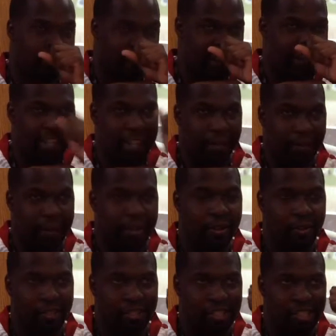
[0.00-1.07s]
Need to get rid
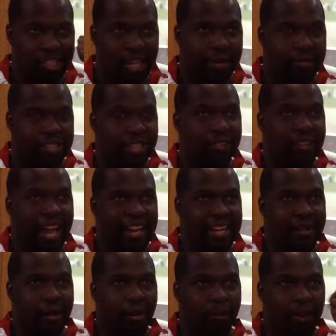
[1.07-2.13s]
of James Shields. I
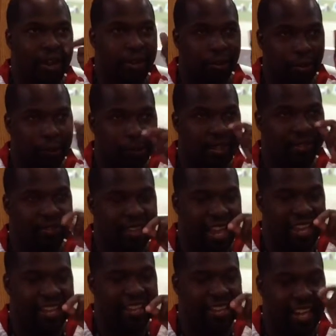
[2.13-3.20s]
think Abreu going to be
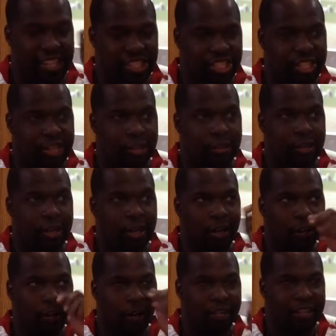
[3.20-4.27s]
staying next year.
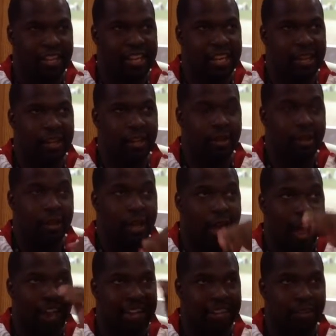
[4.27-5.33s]
Garcia.
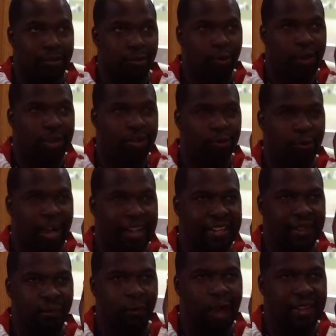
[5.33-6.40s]
I think 20. I
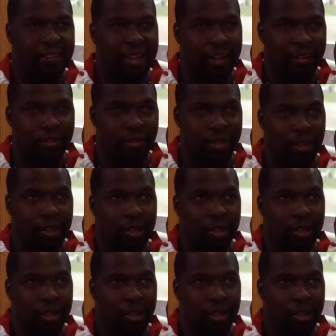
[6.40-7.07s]
think White Sox